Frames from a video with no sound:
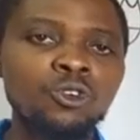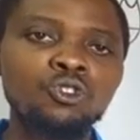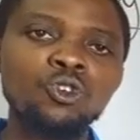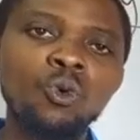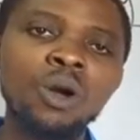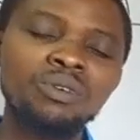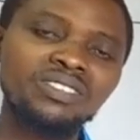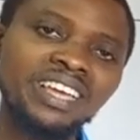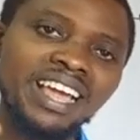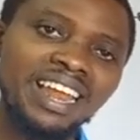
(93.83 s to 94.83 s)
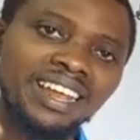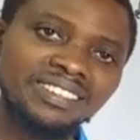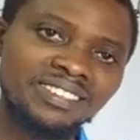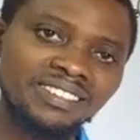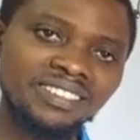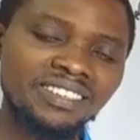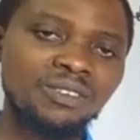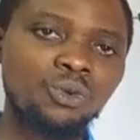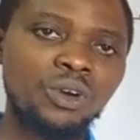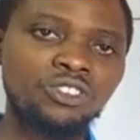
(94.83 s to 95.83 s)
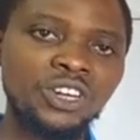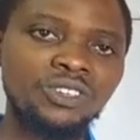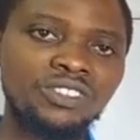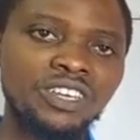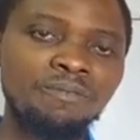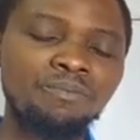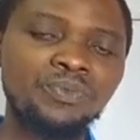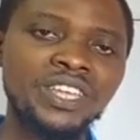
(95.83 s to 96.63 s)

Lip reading: So when we say elasticity, we're trying to say